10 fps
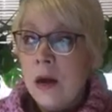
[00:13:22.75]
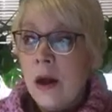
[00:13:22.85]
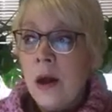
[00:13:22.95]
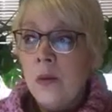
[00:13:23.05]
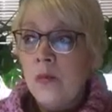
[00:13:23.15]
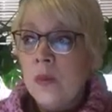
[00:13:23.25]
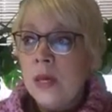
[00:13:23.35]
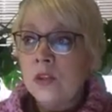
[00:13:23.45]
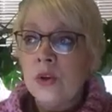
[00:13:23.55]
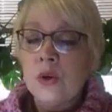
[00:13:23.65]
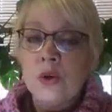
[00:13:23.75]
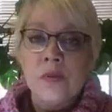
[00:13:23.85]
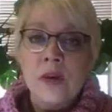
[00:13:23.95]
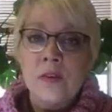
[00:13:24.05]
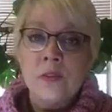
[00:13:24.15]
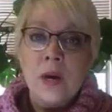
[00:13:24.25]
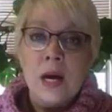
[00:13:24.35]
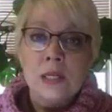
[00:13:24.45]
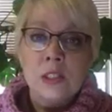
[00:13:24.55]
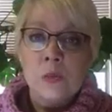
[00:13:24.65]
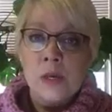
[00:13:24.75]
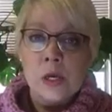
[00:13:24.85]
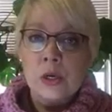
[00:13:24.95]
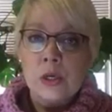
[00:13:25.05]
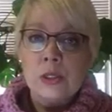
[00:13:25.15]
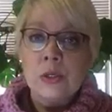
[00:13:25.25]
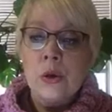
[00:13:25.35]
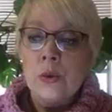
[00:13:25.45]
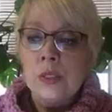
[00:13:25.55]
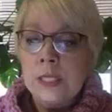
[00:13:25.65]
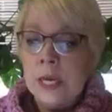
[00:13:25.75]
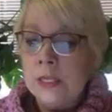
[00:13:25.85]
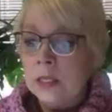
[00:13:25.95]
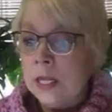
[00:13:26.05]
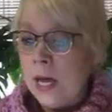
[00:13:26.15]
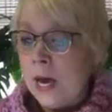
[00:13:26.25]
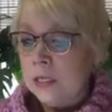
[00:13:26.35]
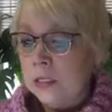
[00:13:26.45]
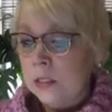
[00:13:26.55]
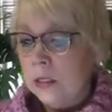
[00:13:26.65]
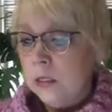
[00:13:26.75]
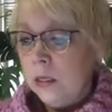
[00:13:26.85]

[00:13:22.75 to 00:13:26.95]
And so you don't even have to buy a spinner. You just go and you take the class.